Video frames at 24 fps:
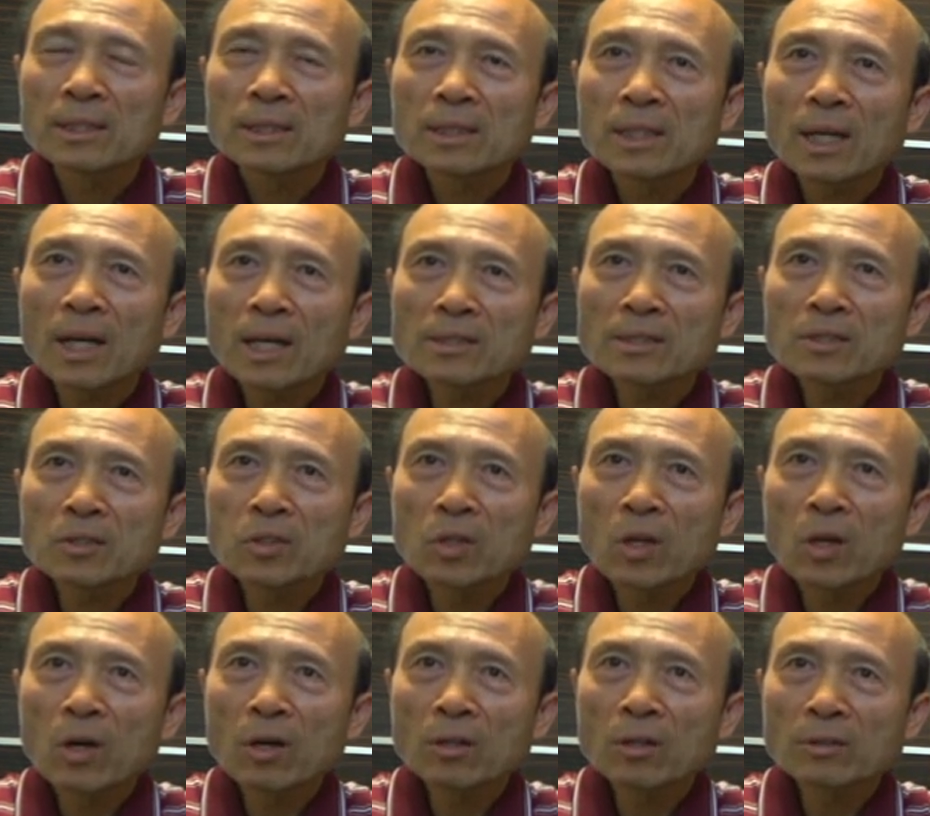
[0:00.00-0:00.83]
God's
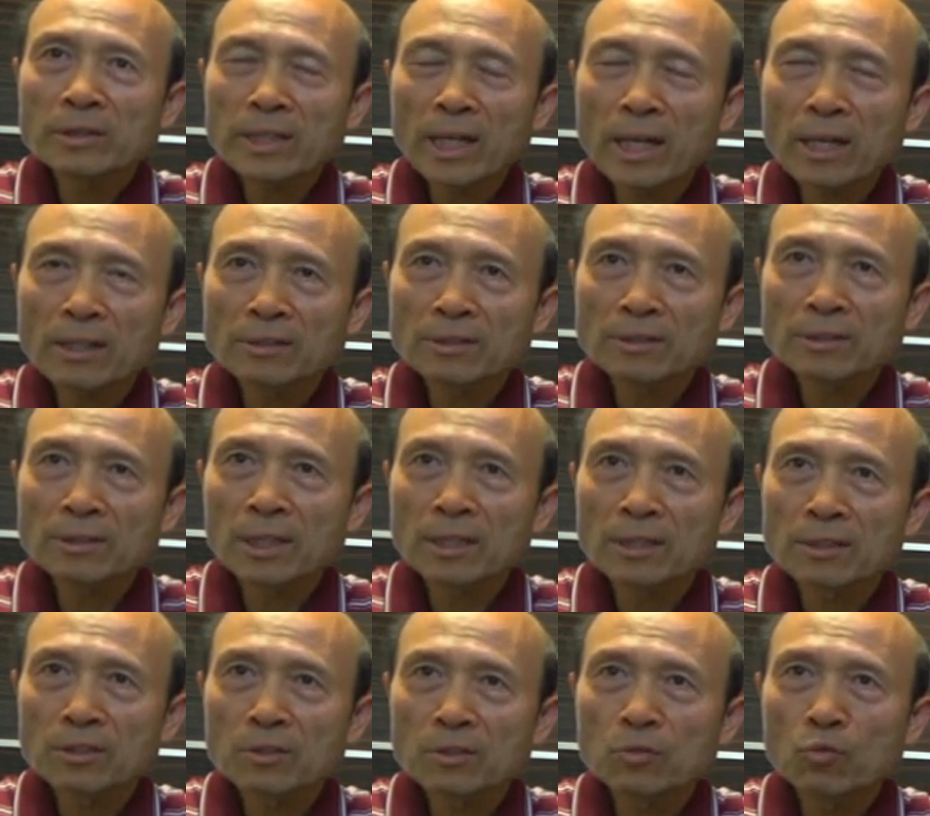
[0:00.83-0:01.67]
law tells
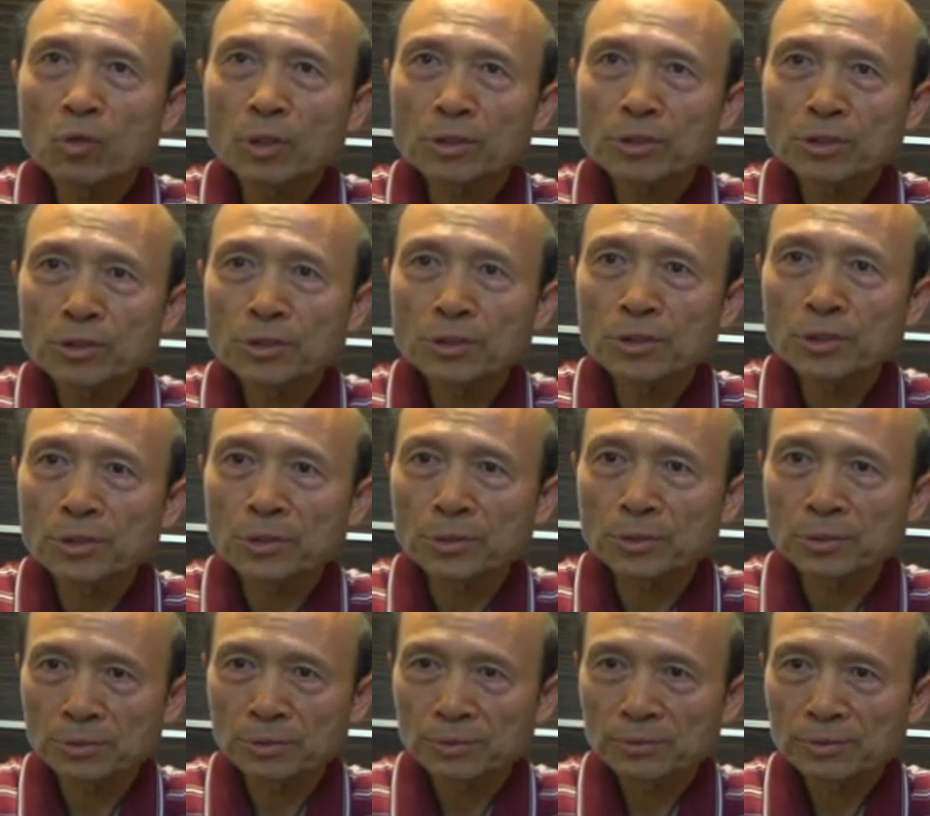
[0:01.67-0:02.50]
us what to
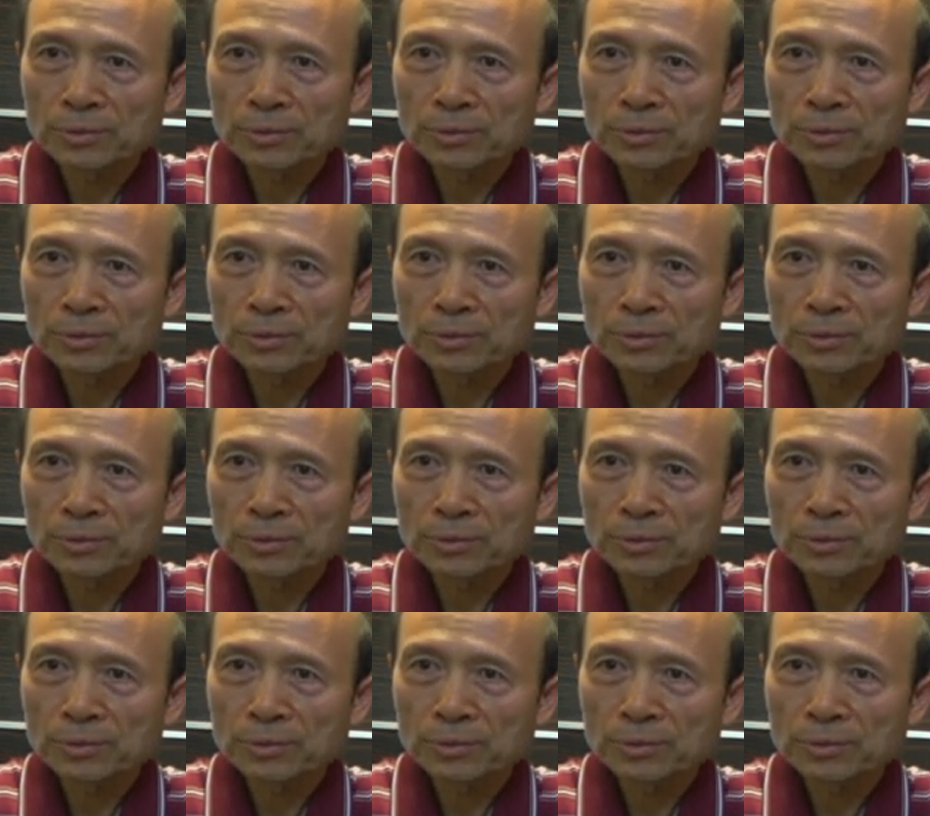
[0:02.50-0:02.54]
do.